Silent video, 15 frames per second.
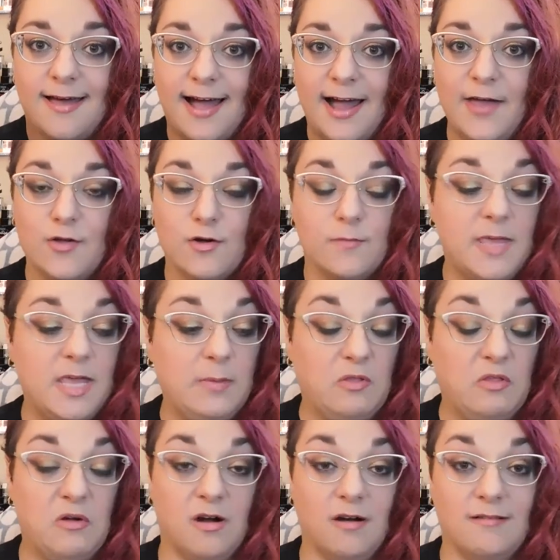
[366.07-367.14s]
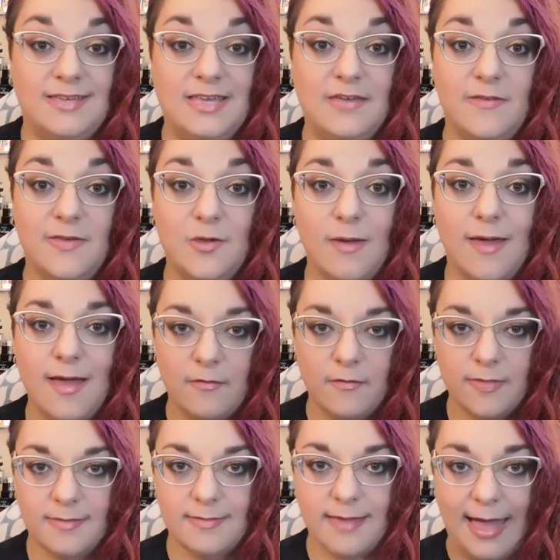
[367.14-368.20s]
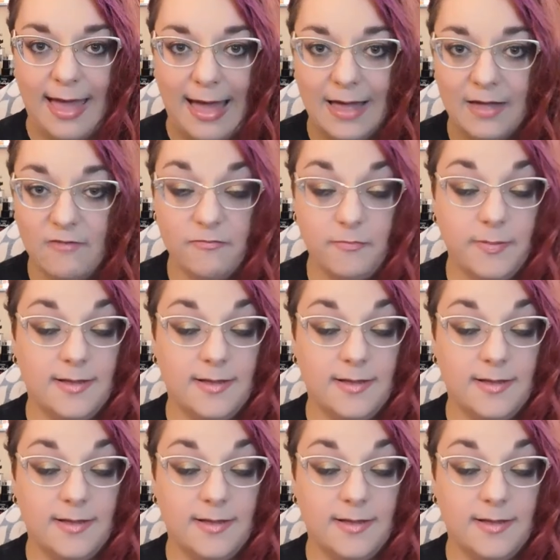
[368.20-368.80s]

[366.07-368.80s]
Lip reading: Either people are giving you everything they have,